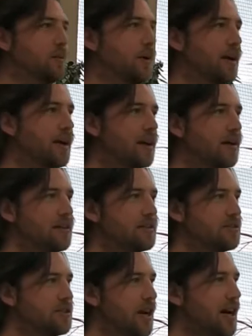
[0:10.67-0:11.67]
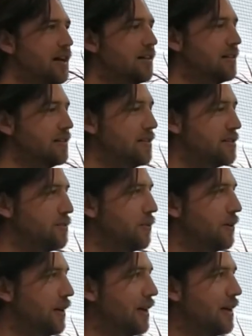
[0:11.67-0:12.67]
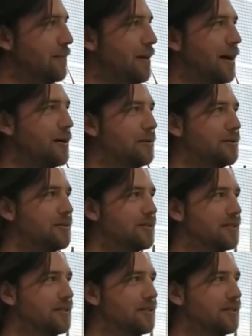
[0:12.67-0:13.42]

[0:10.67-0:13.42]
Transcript: we're going to chat this morning about